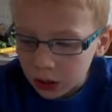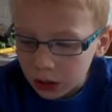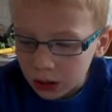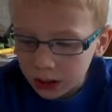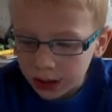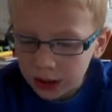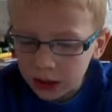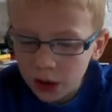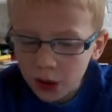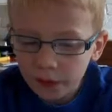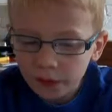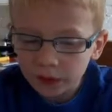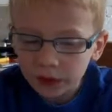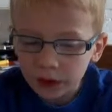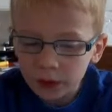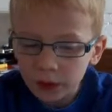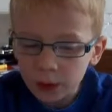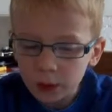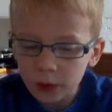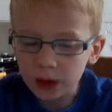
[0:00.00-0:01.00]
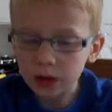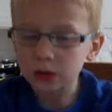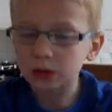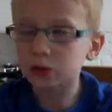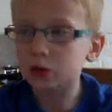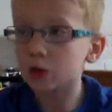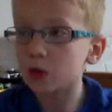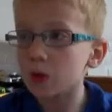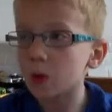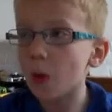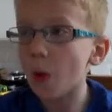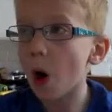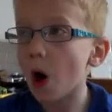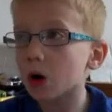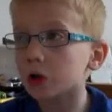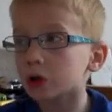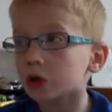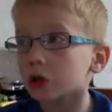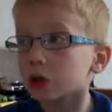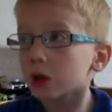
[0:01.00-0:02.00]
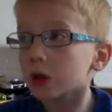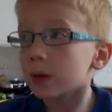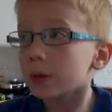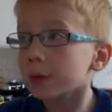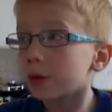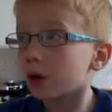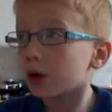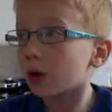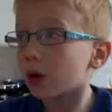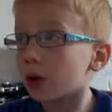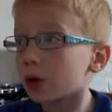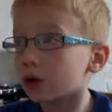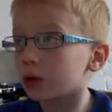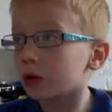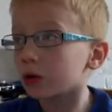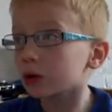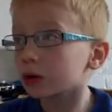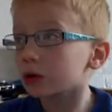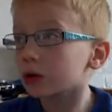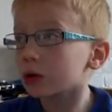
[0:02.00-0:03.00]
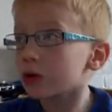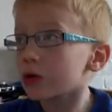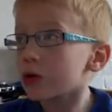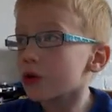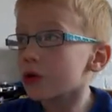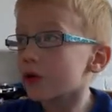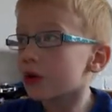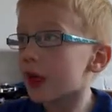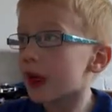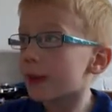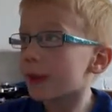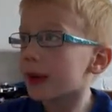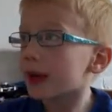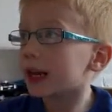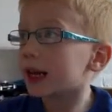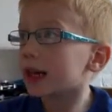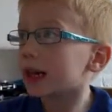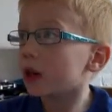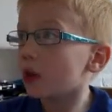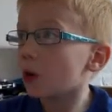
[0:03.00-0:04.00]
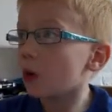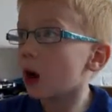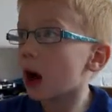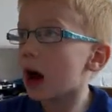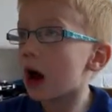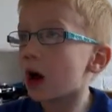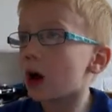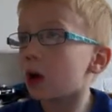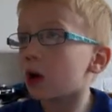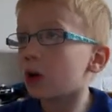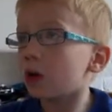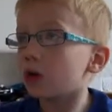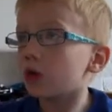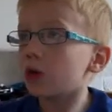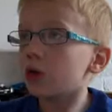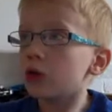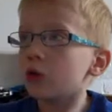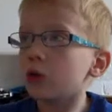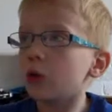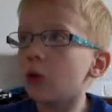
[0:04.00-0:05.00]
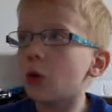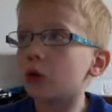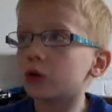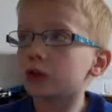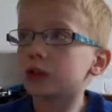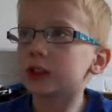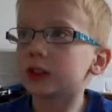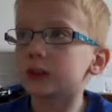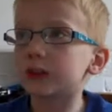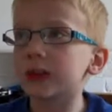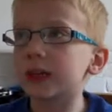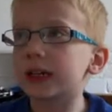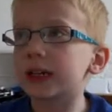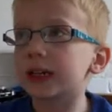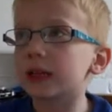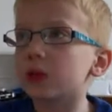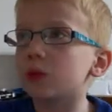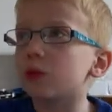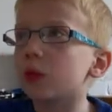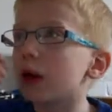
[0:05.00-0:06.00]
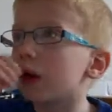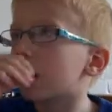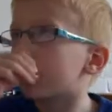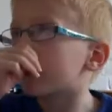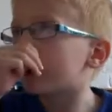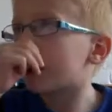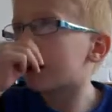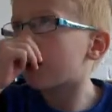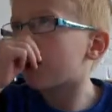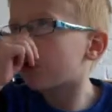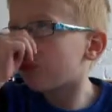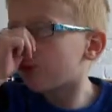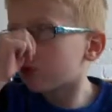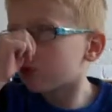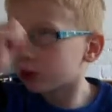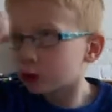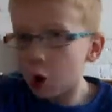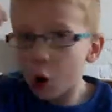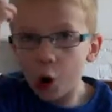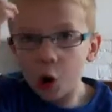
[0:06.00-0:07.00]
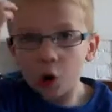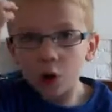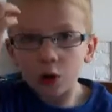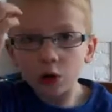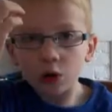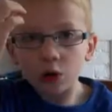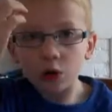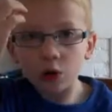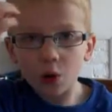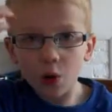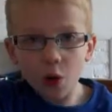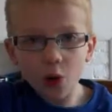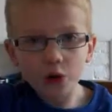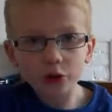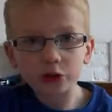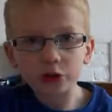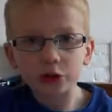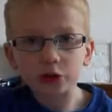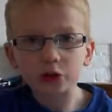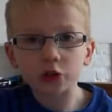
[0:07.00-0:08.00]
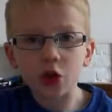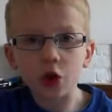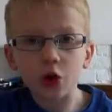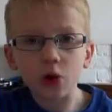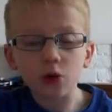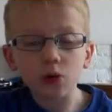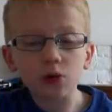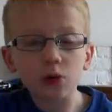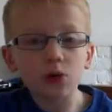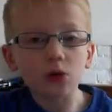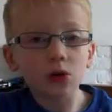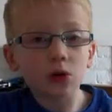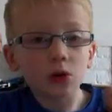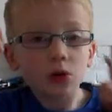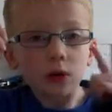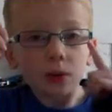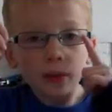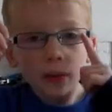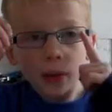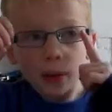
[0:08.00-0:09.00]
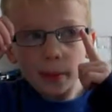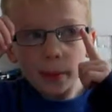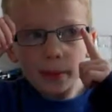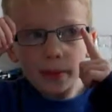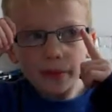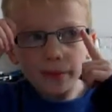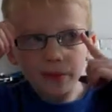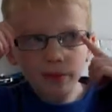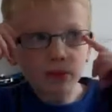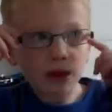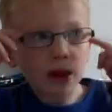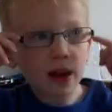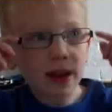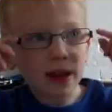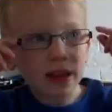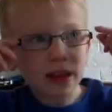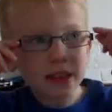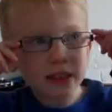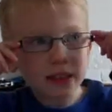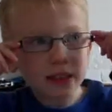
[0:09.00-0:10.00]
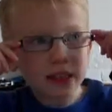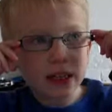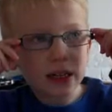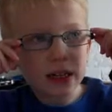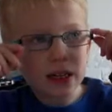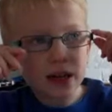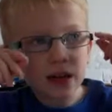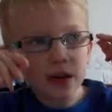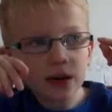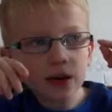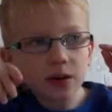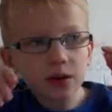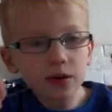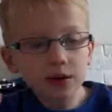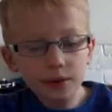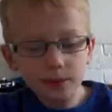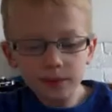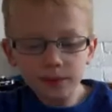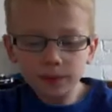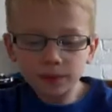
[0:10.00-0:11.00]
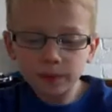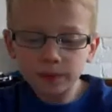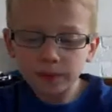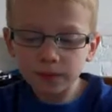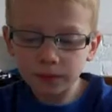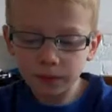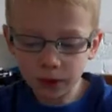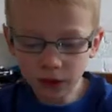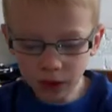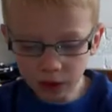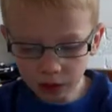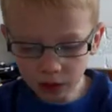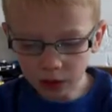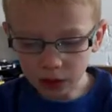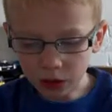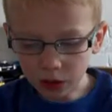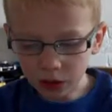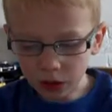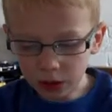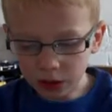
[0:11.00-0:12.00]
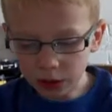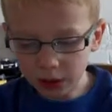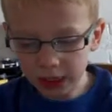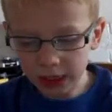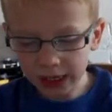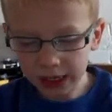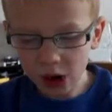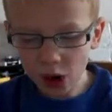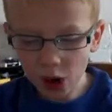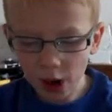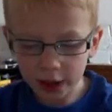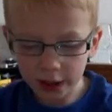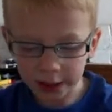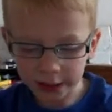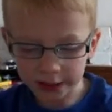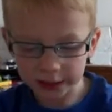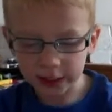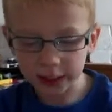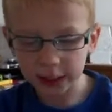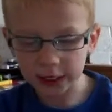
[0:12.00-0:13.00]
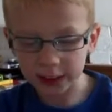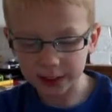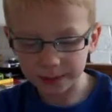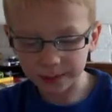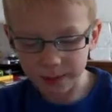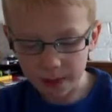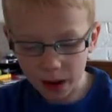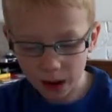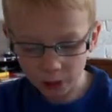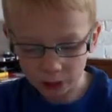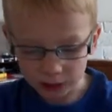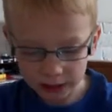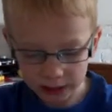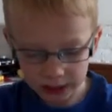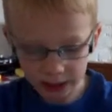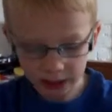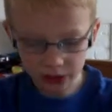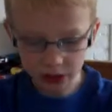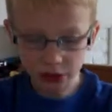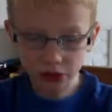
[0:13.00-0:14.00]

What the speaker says: looking after the whale too much, because they're making the whale, God is making the whale get hotter and hotter, so I'm afraid the ice is melting.